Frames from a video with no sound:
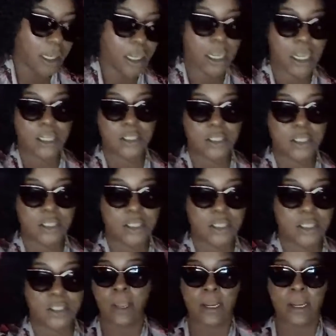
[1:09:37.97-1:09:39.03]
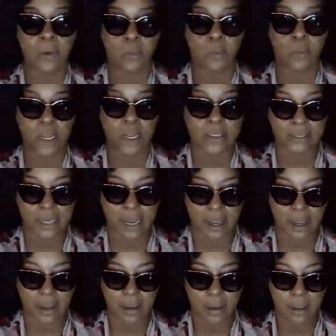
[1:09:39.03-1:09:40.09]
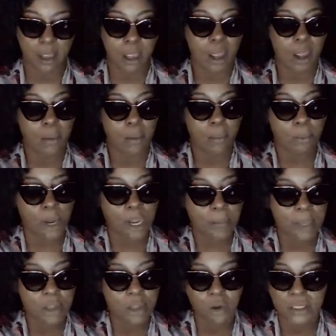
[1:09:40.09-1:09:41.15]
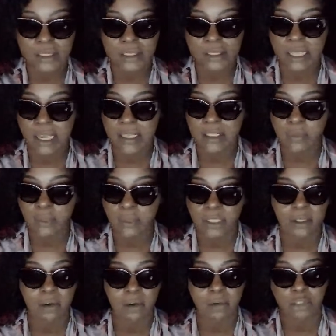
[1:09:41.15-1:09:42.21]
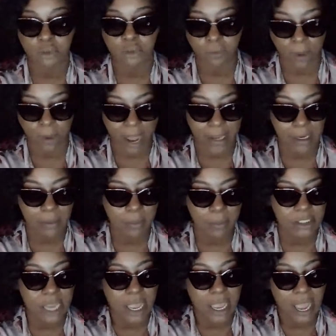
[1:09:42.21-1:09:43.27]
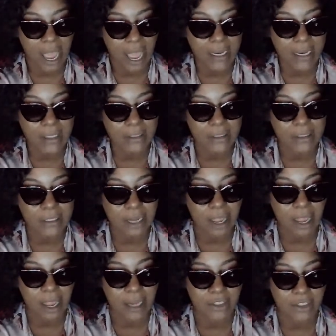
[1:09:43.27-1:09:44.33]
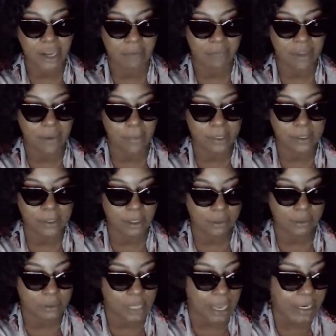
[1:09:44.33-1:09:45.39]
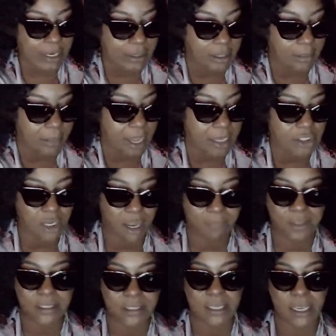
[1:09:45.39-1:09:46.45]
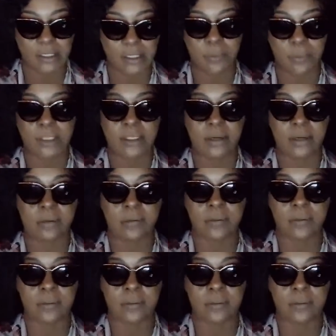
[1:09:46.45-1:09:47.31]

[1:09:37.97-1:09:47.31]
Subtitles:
It's already Wednesday. Bring me your test results, you raggedy bitch. I need to see that HIV results. I need some HIV test results.